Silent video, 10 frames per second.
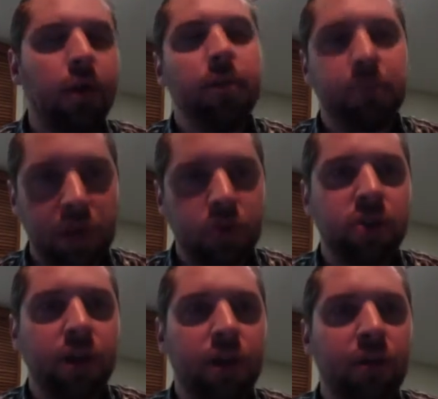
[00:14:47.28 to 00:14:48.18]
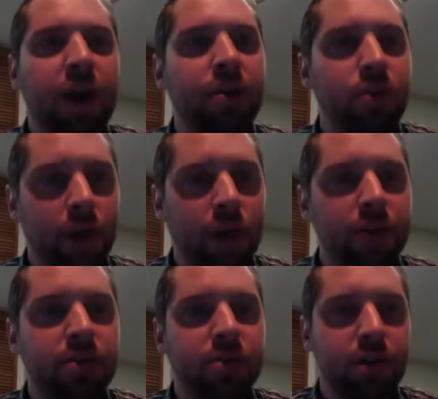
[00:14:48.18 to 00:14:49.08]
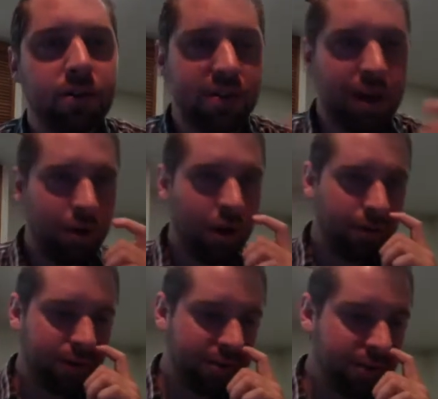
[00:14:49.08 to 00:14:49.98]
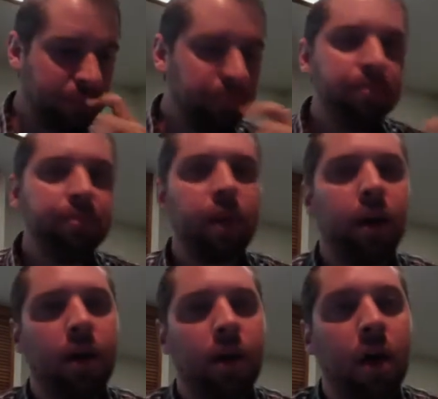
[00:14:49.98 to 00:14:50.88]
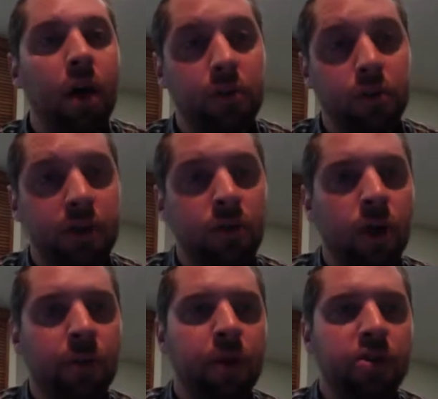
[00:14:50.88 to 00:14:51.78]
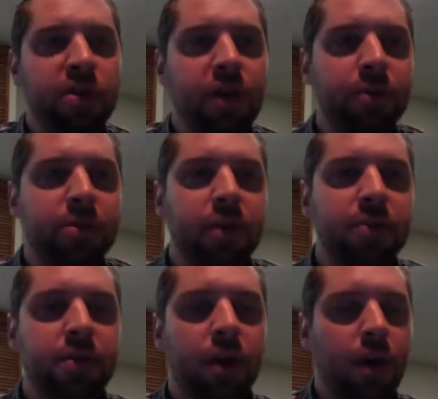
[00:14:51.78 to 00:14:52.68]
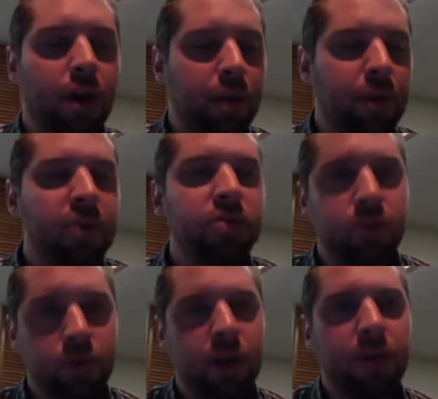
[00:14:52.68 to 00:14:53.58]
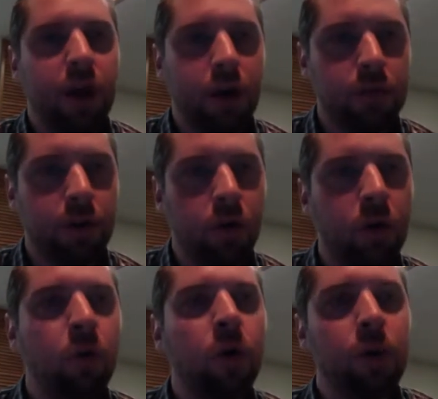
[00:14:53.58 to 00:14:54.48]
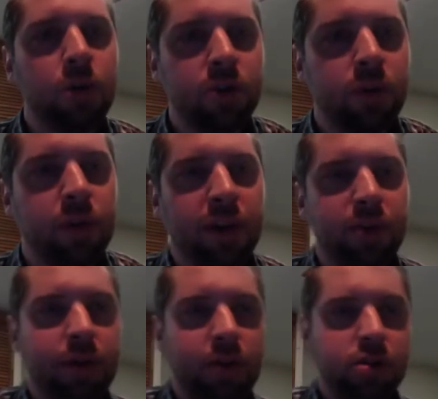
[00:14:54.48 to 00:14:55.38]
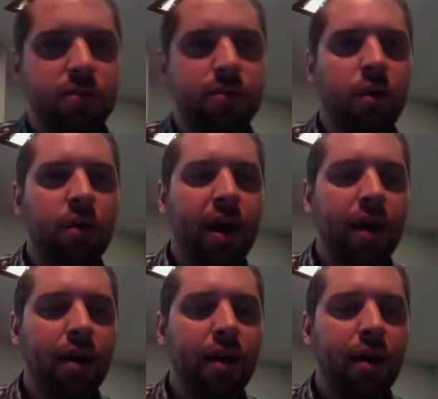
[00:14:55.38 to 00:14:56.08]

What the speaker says: Interestingly, Reagan, during his time in office, also did run budget deficits. I mean, this was really at the heart of the Cold War, which is one of the explanations for that.